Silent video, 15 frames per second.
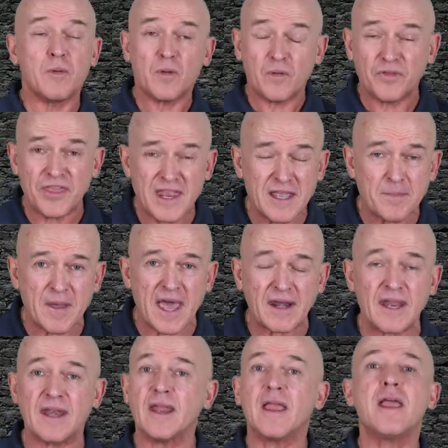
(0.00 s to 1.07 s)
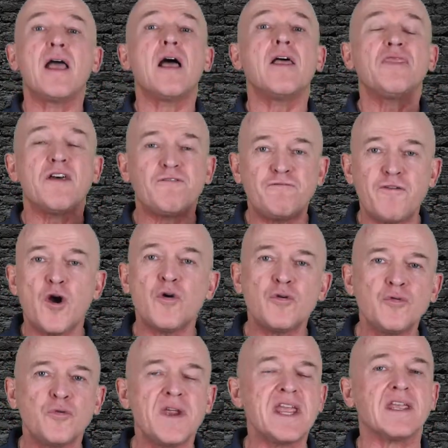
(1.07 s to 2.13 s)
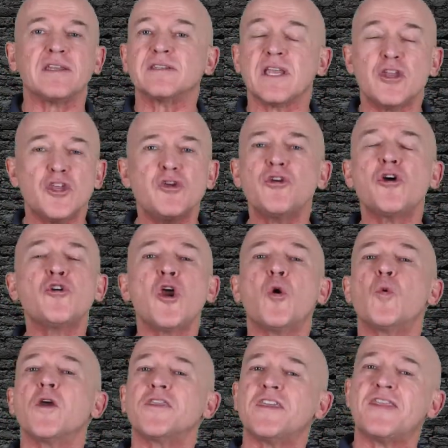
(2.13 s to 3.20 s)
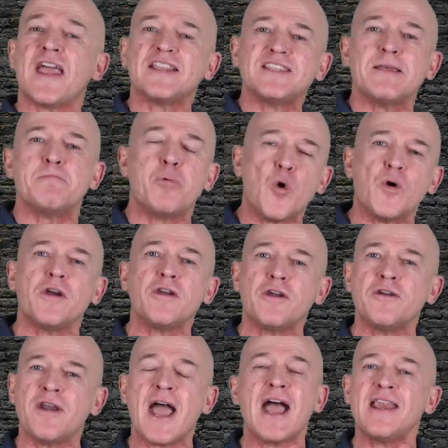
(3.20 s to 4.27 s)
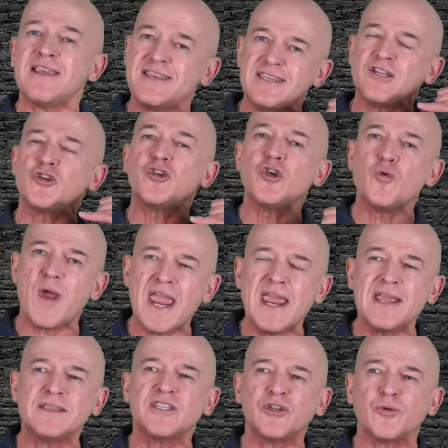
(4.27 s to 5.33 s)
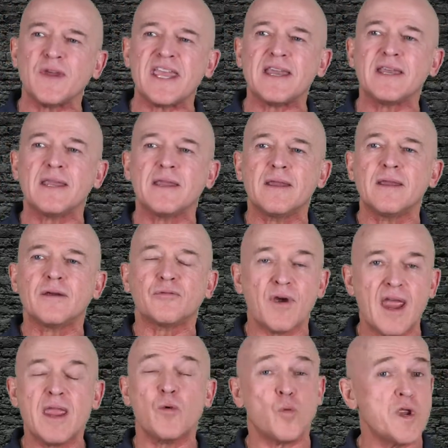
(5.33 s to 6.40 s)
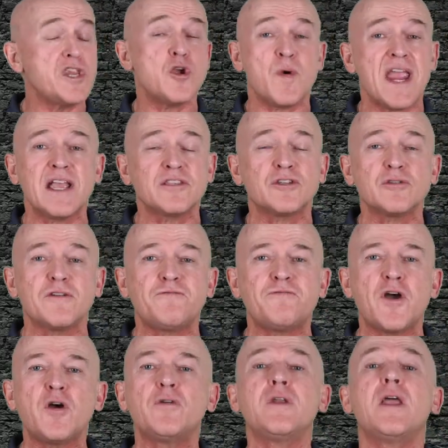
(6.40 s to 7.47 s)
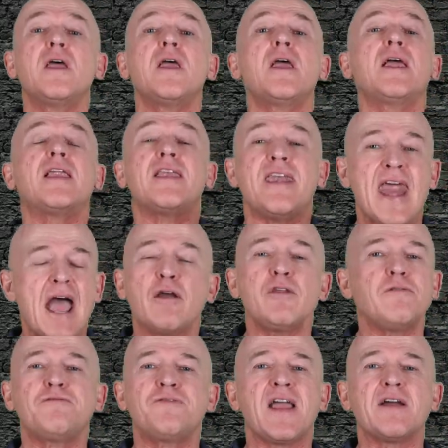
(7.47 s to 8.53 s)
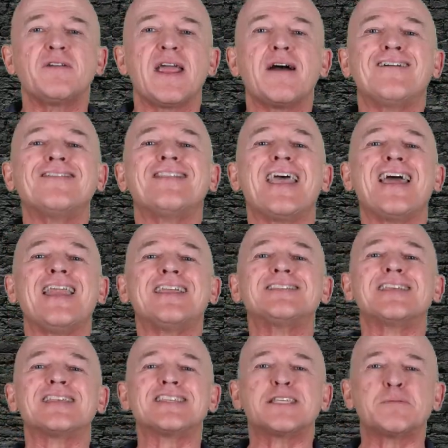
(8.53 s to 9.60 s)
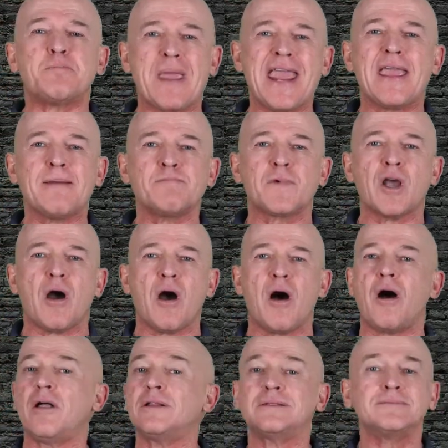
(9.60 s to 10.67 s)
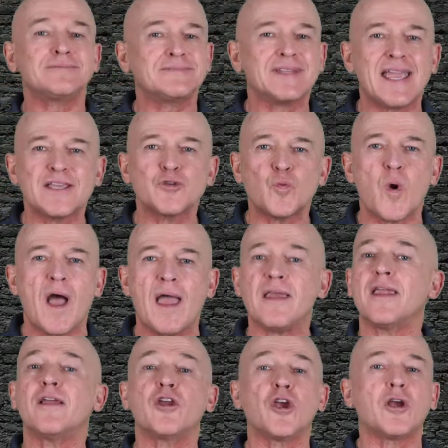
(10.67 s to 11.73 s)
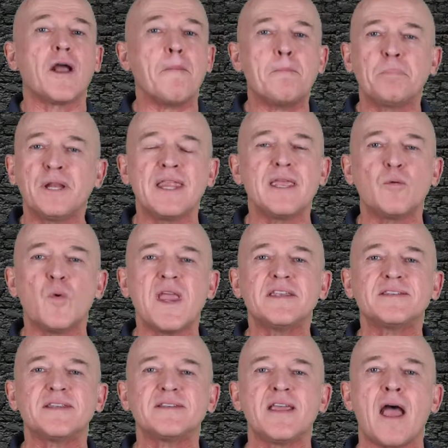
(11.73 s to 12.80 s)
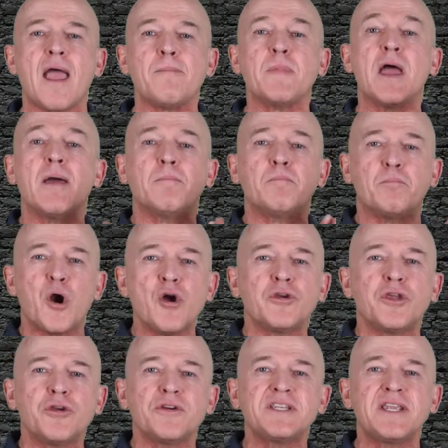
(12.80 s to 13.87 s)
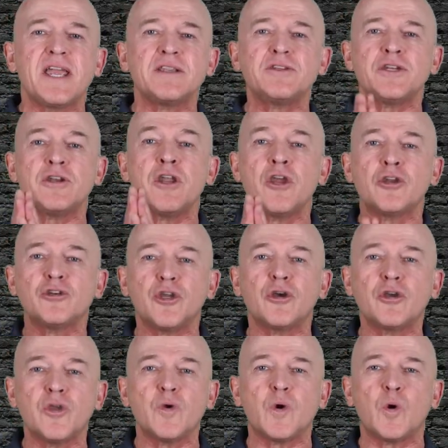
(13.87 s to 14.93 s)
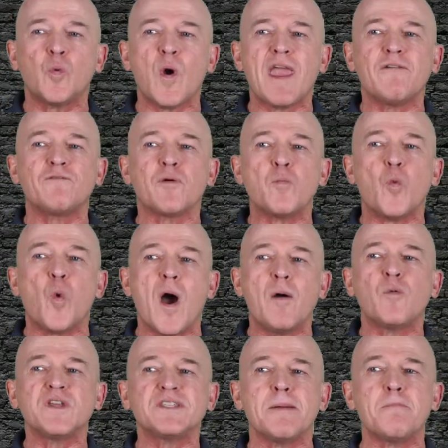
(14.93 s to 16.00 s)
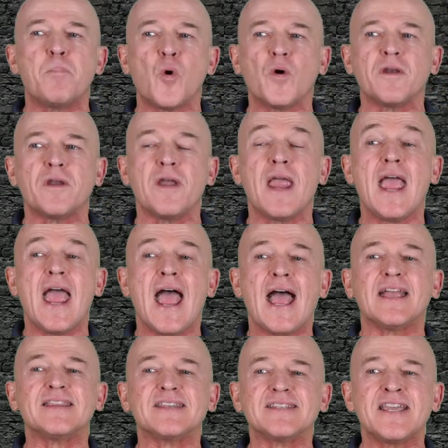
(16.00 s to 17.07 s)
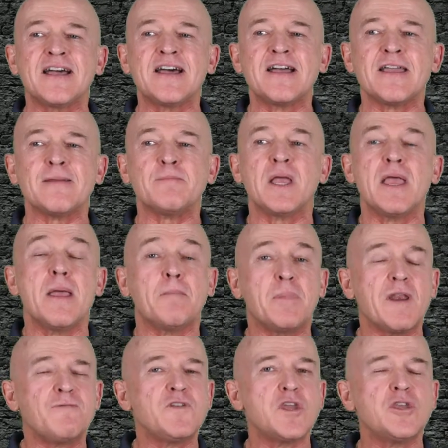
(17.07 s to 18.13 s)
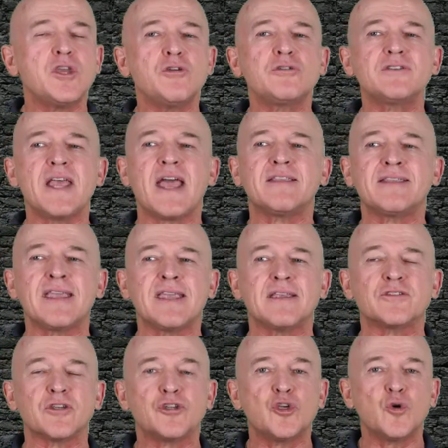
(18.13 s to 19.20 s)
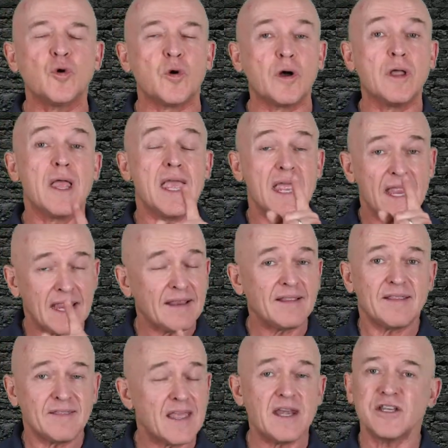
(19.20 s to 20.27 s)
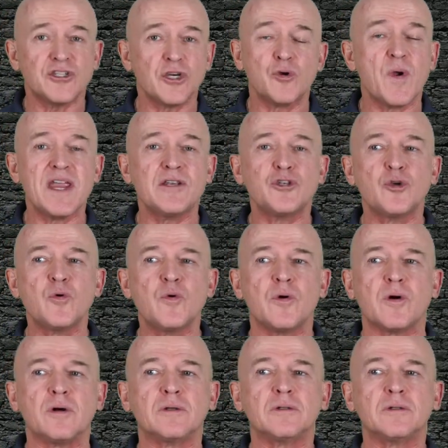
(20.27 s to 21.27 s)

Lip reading: think about it. The phone rings. You don't know whether that's important or not until you answer it, right? When you answer the phone, now you found out that it's a spam call. Guess what? Complete waste of time. Broke your attention, took you away from what was important at the time. But if you use that thing as a tool, then it's a great tool.